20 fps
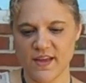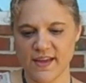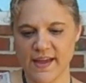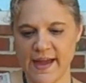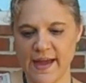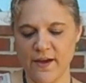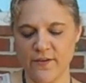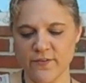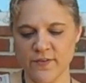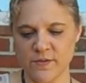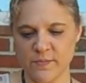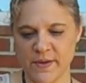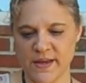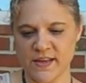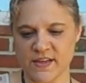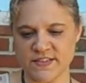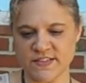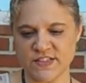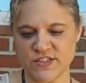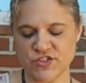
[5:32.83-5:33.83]
Calvin
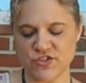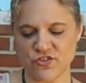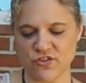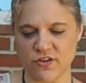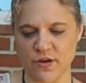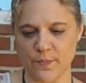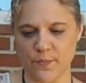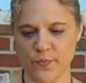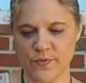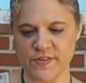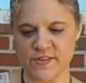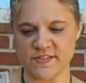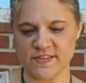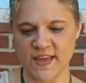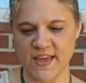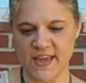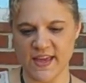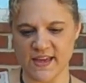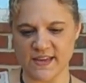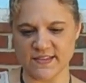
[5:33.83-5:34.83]
made a stirrup with his
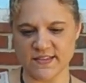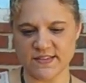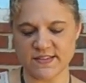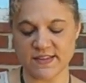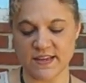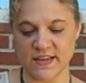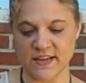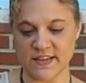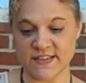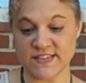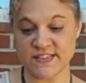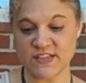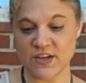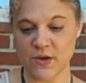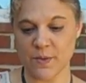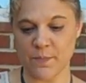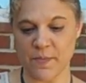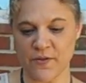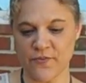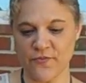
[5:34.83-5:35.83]
hands, and I stuck
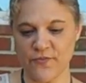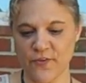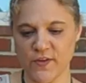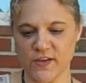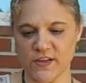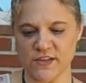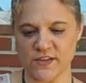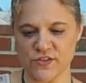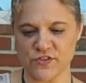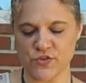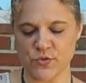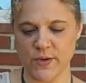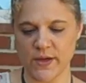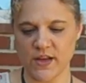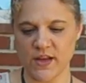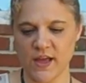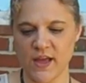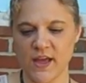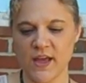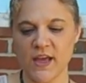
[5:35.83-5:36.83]
my foot into
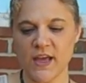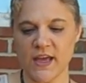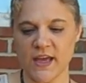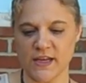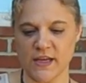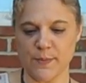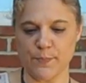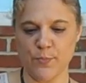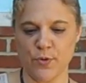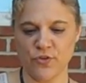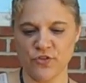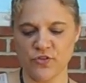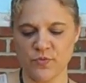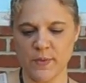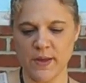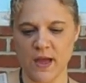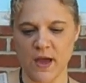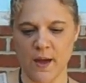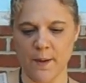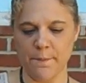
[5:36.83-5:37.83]
it, and he pushed
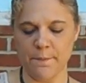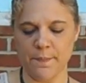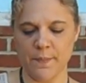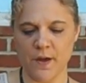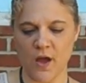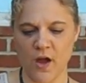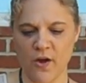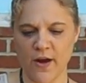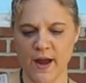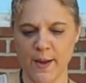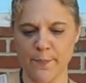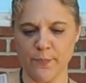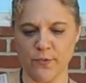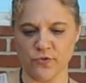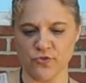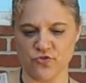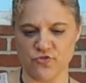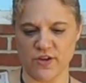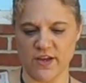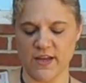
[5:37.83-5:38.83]
me up our apple
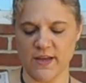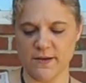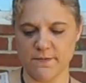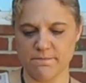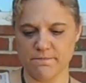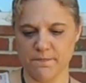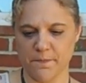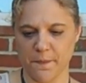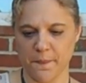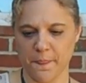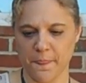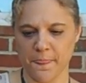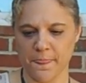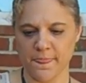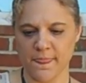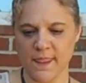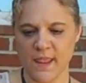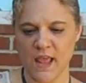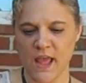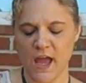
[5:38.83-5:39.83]
tree.
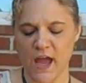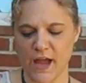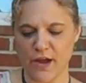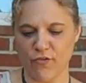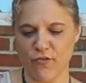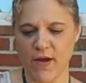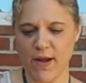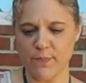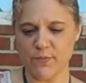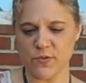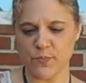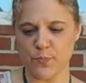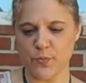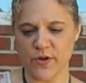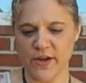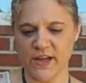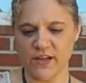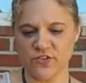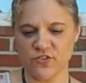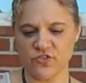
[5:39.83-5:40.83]
I grabbed a
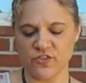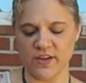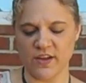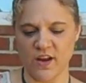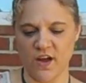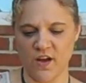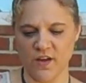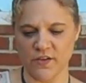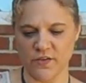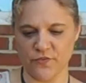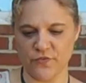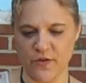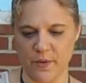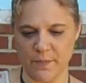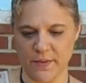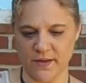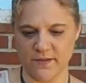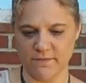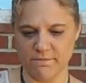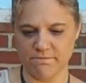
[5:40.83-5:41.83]
branch and hung
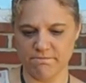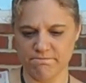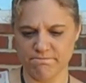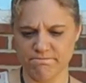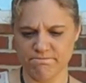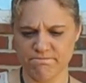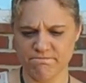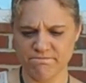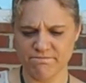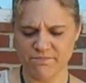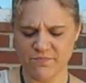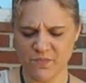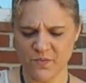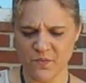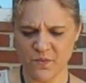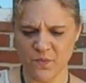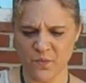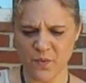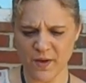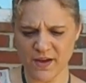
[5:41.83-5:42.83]
from it.
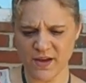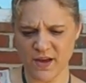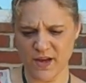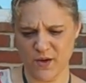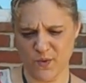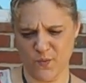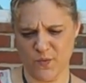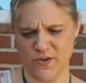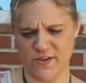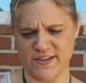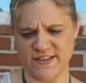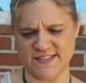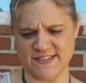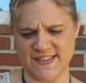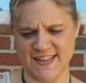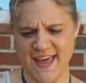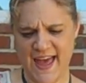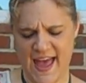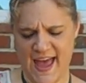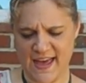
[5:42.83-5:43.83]
"What kind of work is
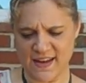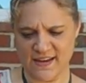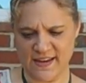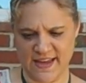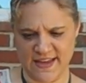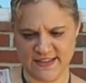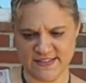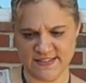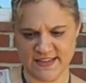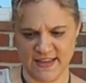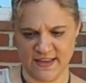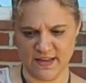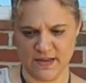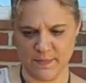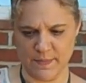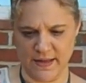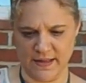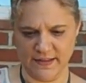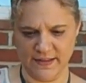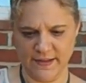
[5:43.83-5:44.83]
that?" asked
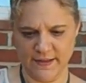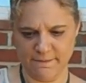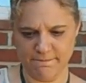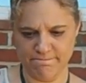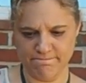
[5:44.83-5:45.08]
Annabelle.